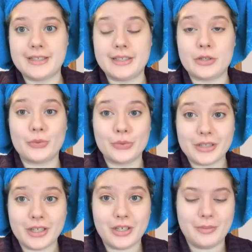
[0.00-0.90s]
This is a
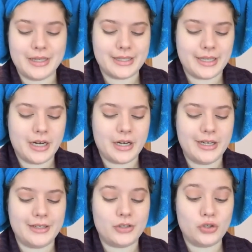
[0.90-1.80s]
really good
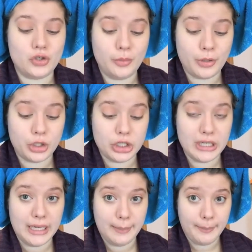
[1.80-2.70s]
mascara. It's super
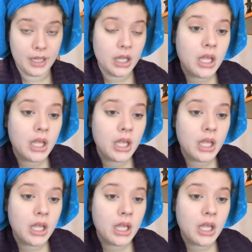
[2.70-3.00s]
cheap.